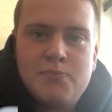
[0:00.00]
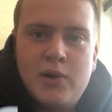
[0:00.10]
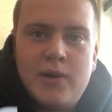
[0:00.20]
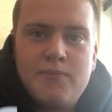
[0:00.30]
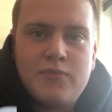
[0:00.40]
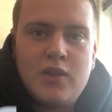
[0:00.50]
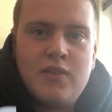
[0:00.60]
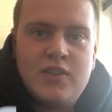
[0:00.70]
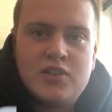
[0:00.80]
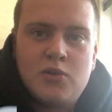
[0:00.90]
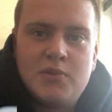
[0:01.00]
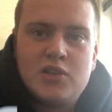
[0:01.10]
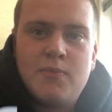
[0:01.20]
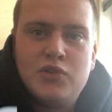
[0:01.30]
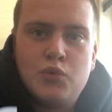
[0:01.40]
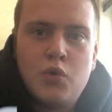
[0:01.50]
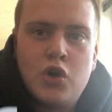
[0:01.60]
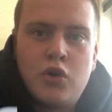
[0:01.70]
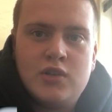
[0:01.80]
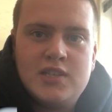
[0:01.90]
But this could be something to
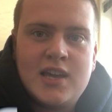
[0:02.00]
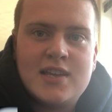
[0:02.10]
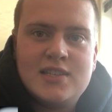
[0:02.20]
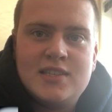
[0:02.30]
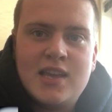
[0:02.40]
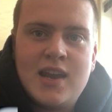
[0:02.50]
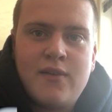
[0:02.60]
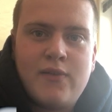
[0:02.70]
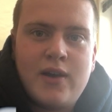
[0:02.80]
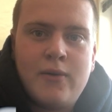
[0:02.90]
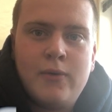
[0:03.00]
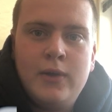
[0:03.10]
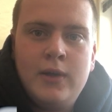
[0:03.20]
work on as he gets into the NFL.